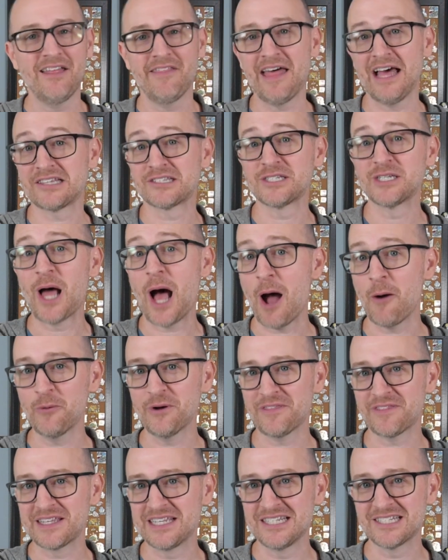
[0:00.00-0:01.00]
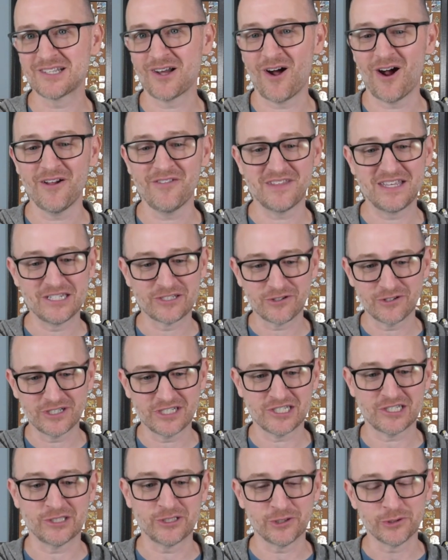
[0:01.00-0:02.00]
That's not what these are. These are
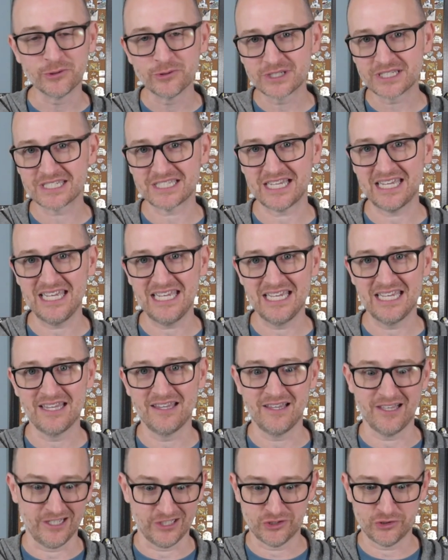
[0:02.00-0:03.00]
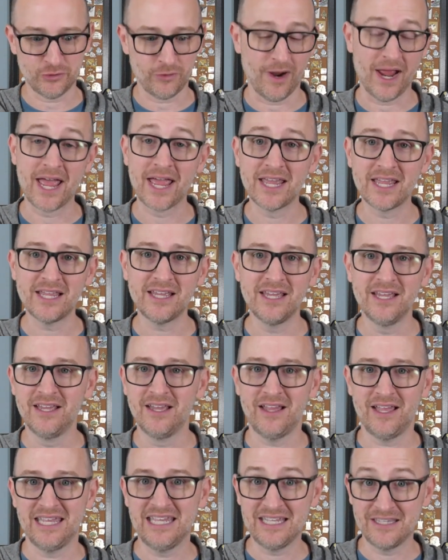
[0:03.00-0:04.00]
just loose in a tray
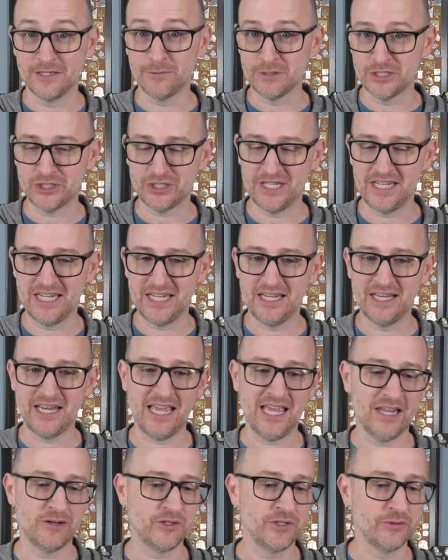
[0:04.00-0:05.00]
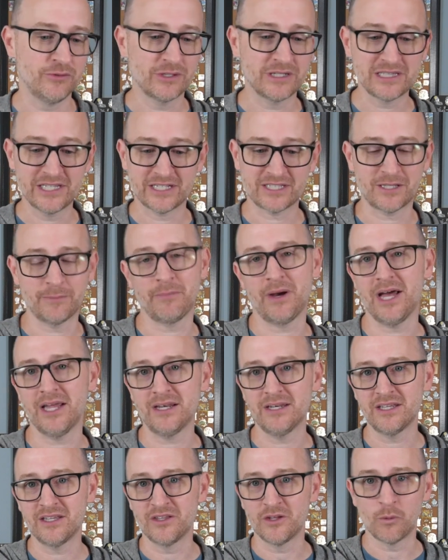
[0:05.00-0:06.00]
in the machine and you click the
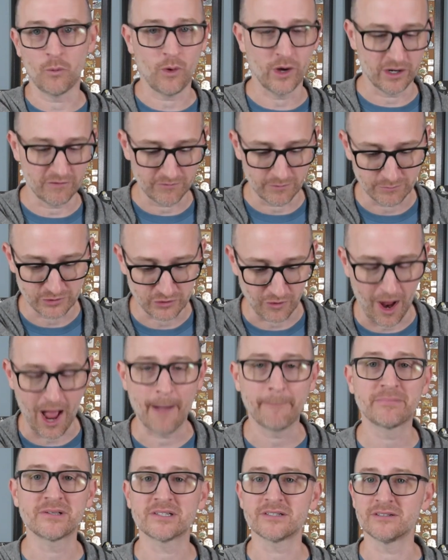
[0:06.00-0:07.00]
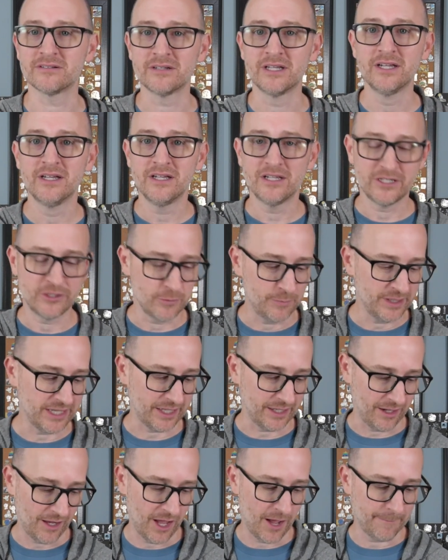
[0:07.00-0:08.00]
button and then one of them drops and you
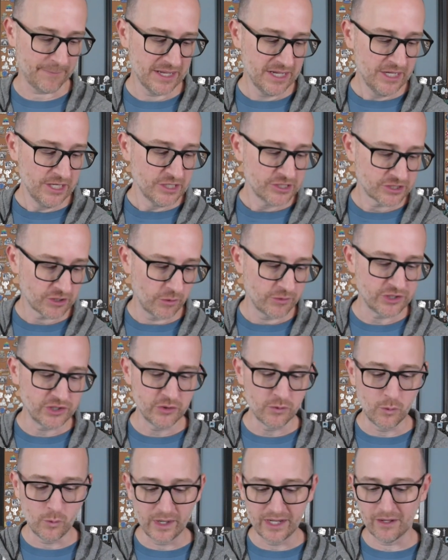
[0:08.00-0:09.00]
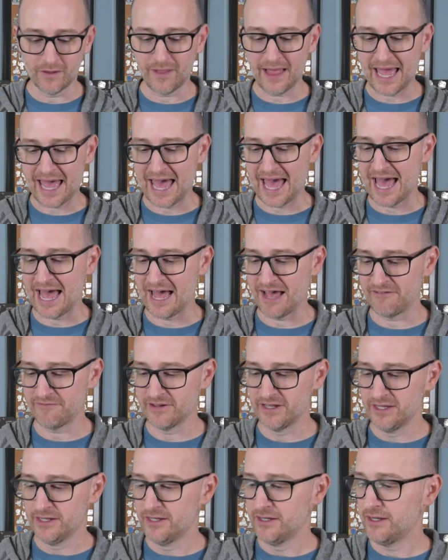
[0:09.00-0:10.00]
pick it up. So you will
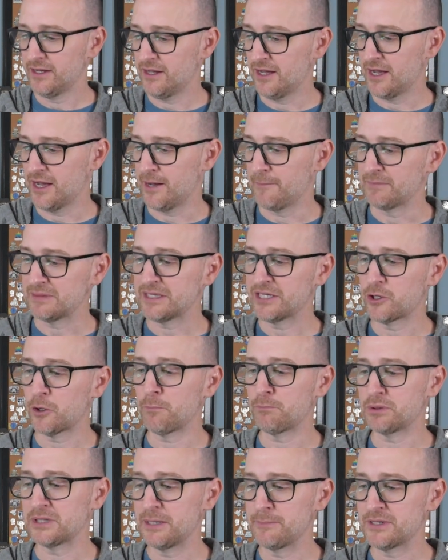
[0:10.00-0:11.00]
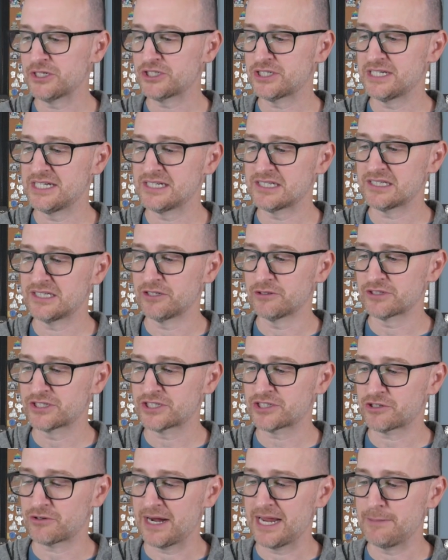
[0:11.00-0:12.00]
have um, little blemishes, little
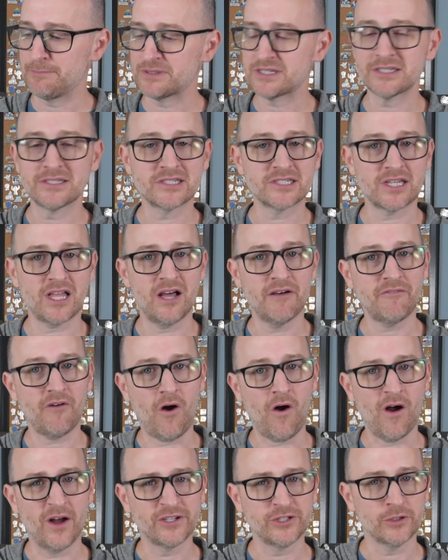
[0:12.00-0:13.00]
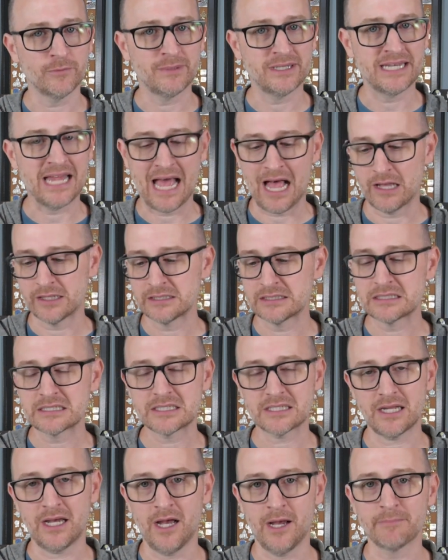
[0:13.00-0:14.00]
scrapes and stuff on your
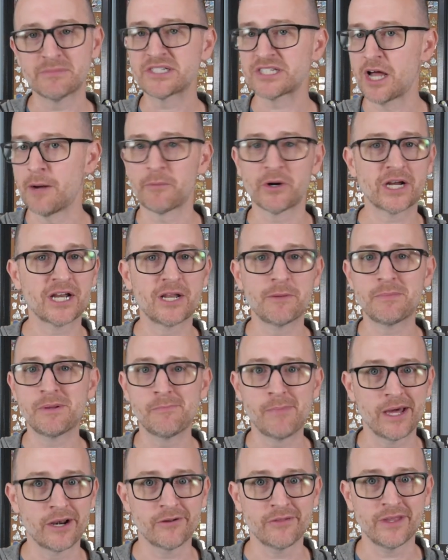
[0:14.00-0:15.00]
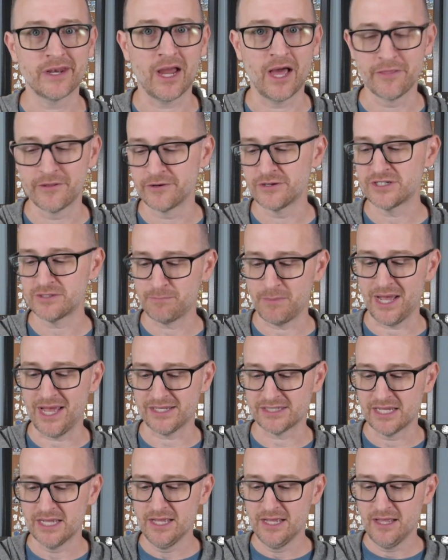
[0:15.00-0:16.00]
medallions. Um, some are going to be better than others,
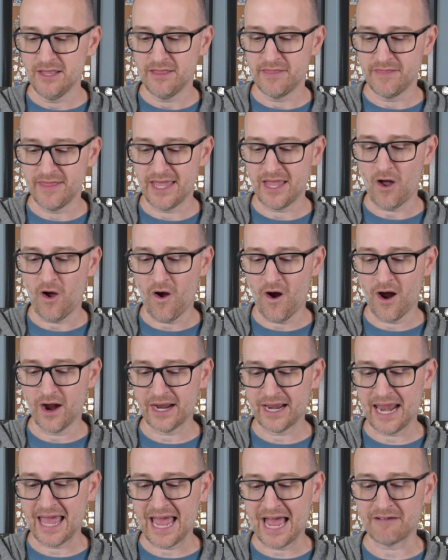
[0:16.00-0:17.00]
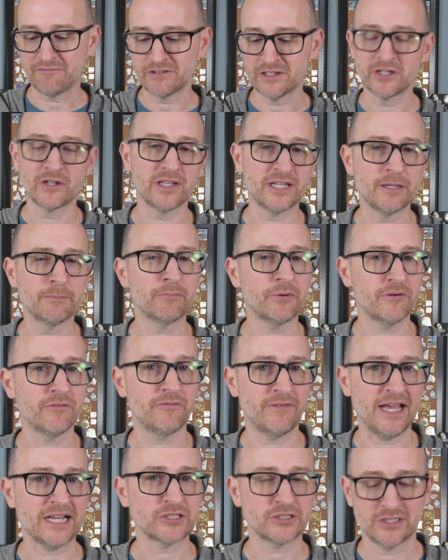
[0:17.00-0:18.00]
but they are going to have little
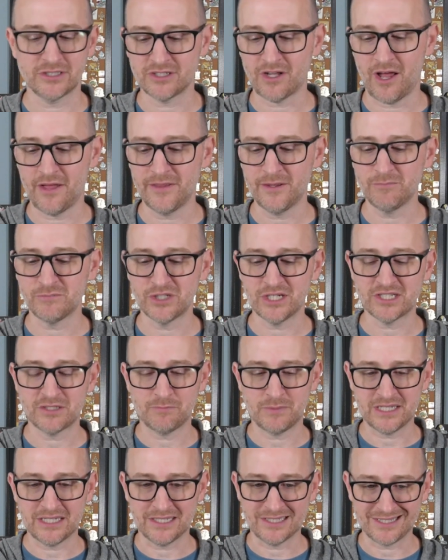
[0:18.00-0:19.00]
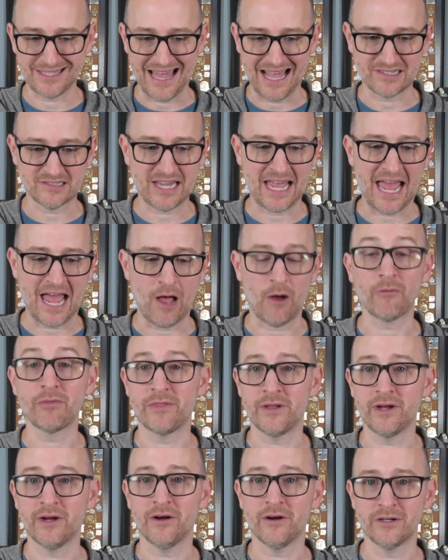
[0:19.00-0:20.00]
imperfections on them just because that's how
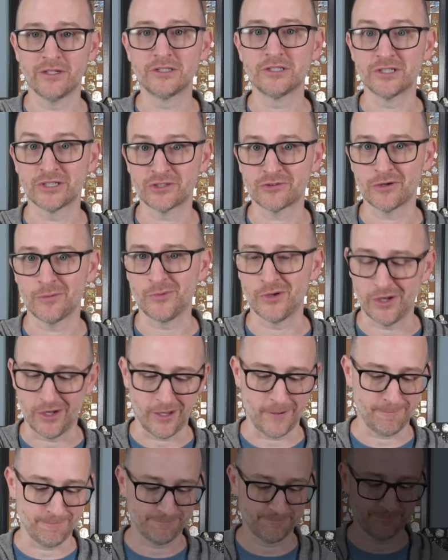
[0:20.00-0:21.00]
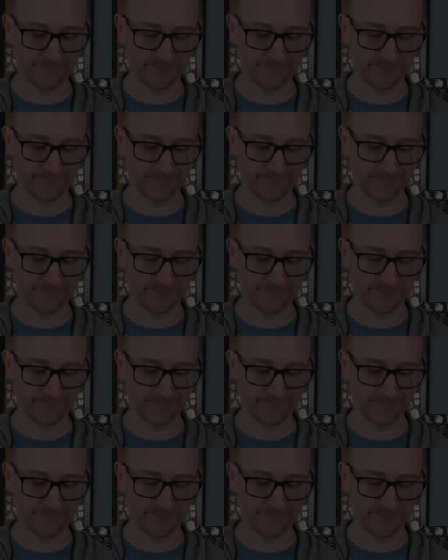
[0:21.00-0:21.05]
they're distributed.